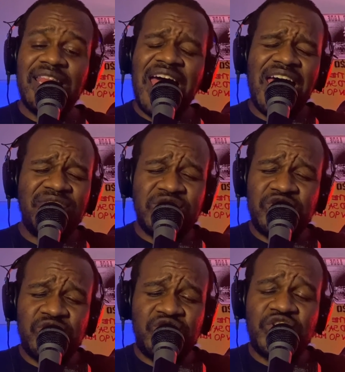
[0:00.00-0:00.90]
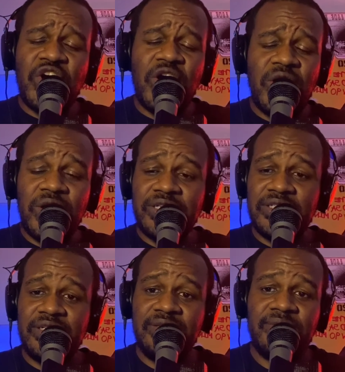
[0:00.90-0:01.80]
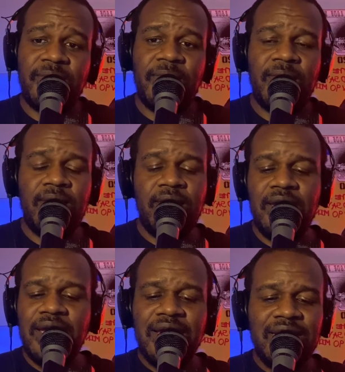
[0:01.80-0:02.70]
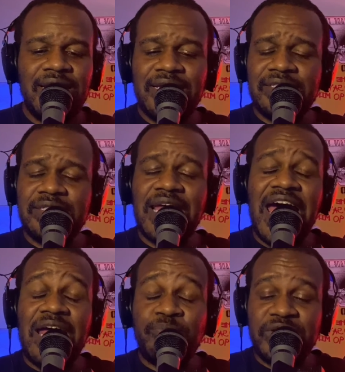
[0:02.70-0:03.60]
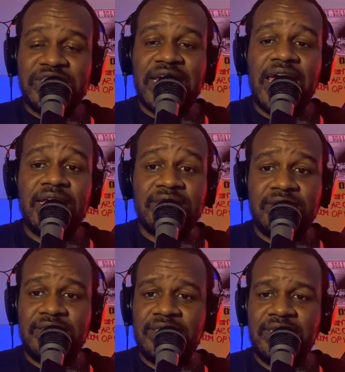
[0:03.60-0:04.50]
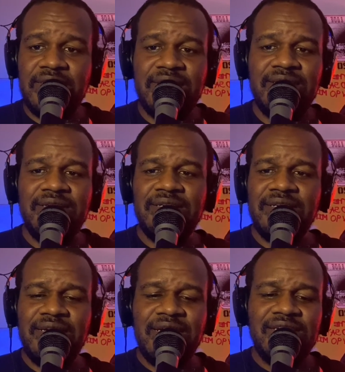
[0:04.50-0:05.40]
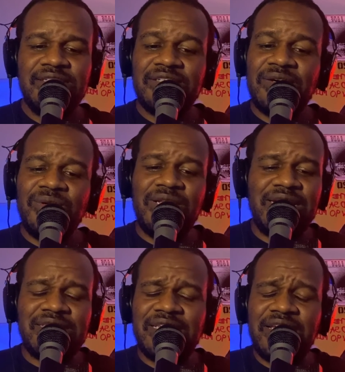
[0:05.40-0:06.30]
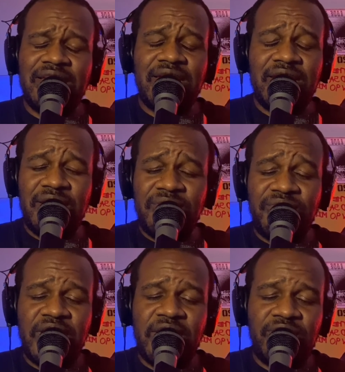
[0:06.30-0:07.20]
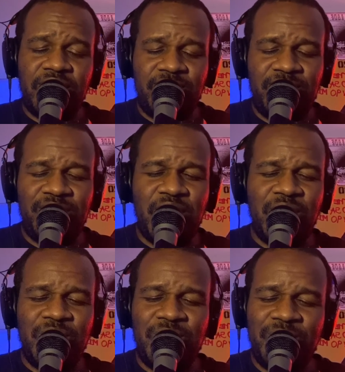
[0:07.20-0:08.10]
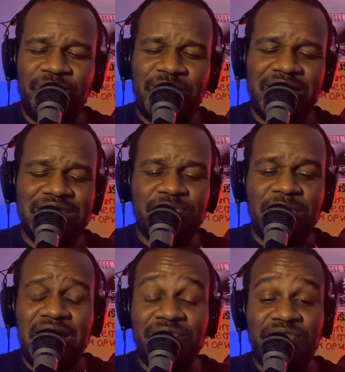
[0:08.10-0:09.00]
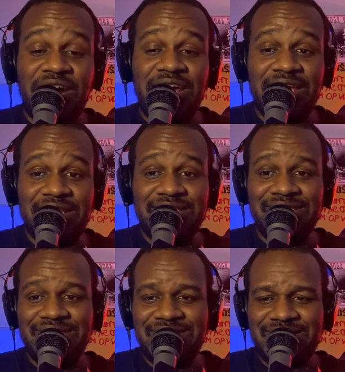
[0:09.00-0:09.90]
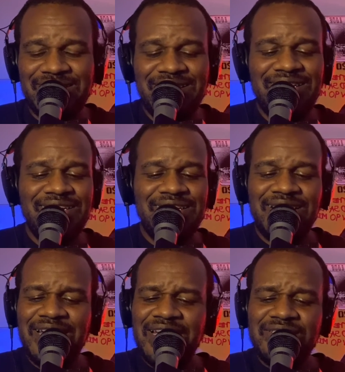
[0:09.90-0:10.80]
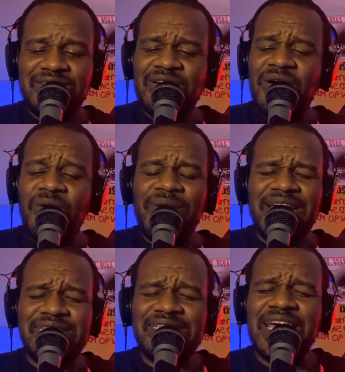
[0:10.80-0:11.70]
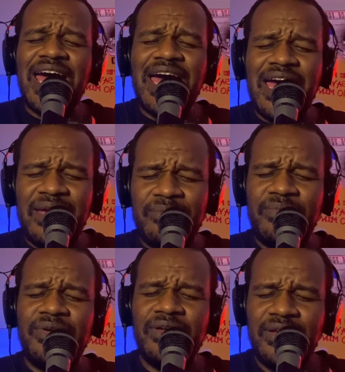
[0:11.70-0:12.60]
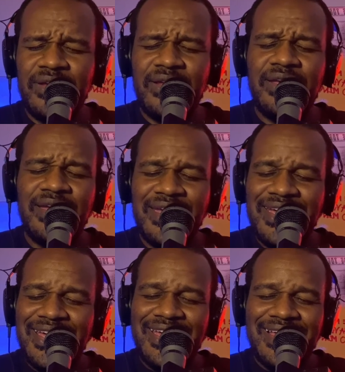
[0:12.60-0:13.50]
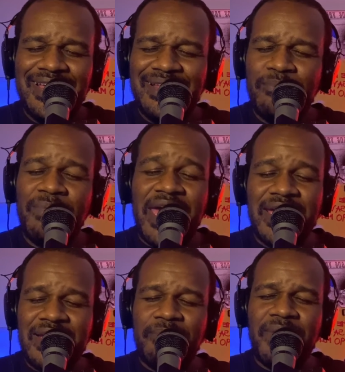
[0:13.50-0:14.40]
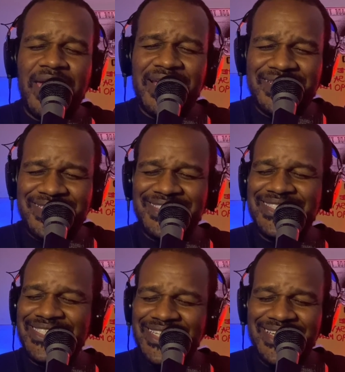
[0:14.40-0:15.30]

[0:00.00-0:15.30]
Life's too short, let's not pretend. So let's live in the moment, my friends. Don't waste time, make amends.